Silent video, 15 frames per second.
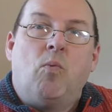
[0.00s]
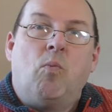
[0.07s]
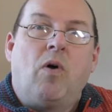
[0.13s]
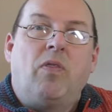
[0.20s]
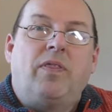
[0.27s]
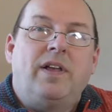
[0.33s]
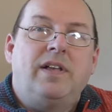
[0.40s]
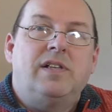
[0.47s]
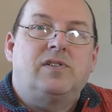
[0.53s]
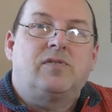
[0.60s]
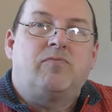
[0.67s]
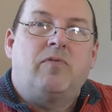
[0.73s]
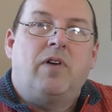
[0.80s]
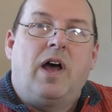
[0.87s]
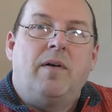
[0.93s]
One thing that's
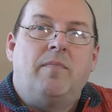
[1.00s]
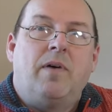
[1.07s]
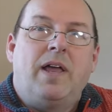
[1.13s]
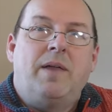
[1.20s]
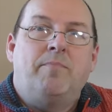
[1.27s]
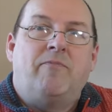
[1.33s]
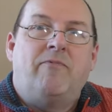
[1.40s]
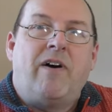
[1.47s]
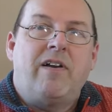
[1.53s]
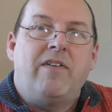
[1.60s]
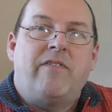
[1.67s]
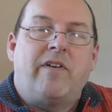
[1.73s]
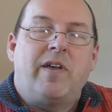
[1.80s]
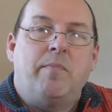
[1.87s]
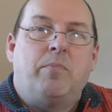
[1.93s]
very,
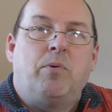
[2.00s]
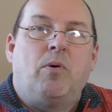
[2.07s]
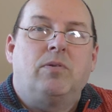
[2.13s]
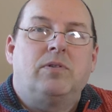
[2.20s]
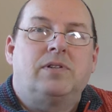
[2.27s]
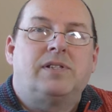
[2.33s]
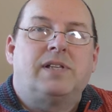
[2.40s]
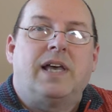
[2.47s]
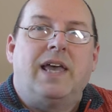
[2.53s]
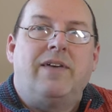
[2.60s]
very important to say,